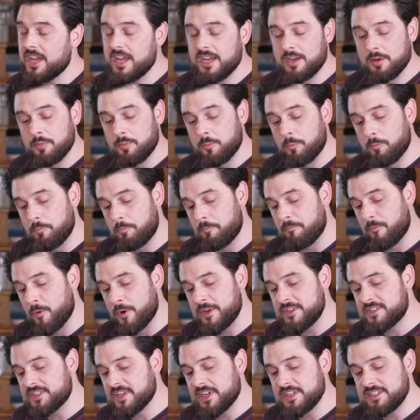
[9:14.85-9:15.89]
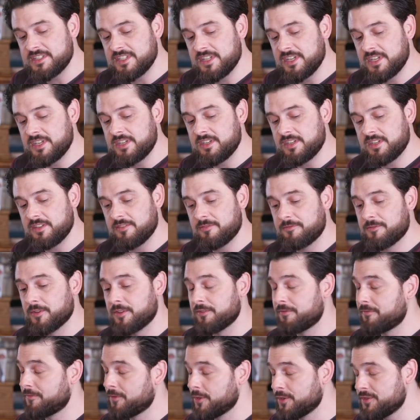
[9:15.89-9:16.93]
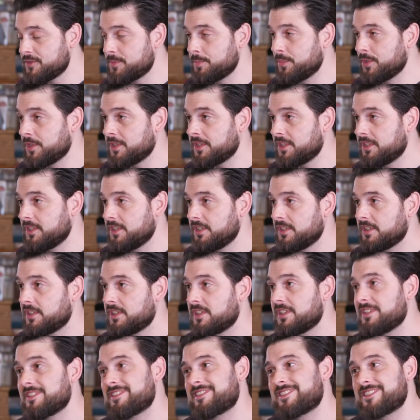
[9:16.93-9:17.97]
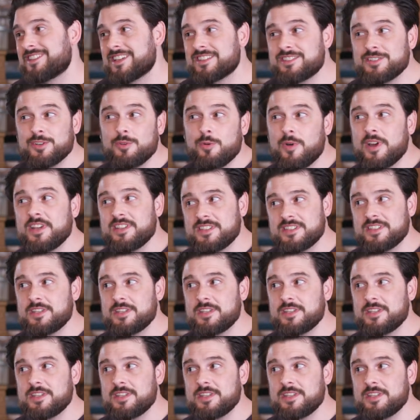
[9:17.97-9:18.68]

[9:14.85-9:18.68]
and a voice I did for the first book doesn't quite